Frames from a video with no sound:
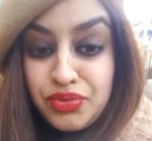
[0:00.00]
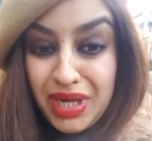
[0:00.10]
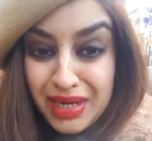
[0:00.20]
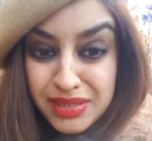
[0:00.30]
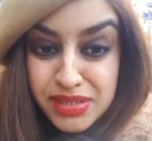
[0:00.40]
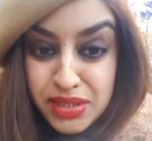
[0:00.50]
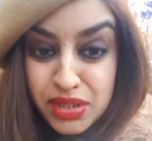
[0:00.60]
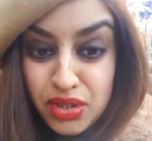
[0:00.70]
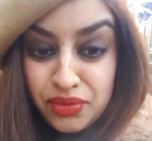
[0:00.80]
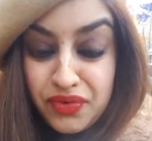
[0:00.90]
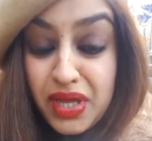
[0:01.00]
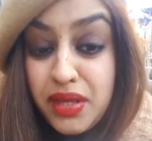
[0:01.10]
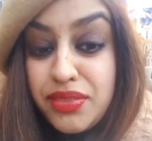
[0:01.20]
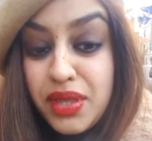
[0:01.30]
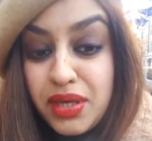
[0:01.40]
reality of
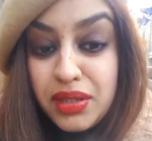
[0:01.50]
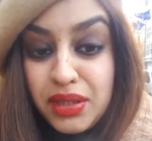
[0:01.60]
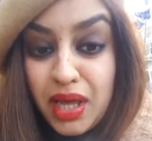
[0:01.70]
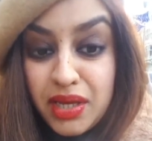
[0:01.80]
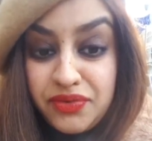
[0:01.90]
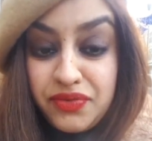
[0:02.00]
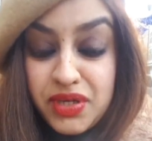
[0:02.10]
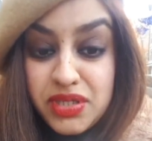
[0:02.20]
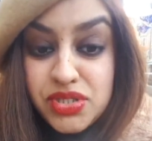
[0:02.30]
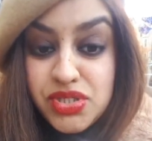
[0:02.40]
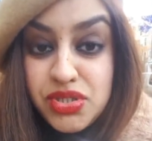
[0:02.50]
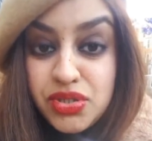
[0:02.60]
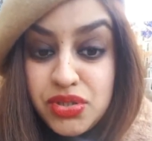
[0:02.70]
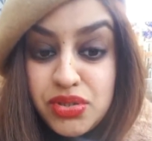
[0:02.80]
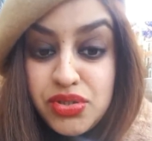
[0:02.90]
anything in life is,
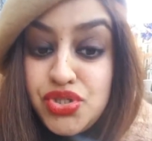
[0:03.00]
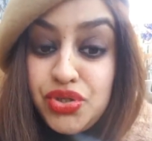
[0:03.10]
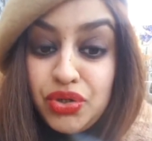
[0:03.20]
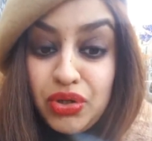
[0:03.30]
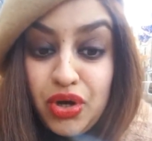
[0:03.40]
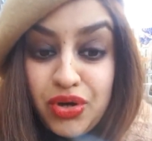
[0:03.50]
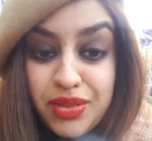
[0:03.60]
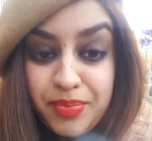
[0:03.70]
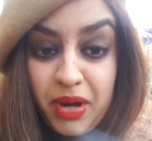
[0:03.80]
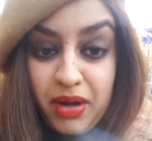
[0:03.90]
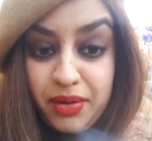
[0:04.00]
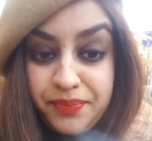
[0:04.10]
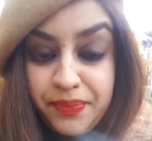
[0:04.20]
do you look the part?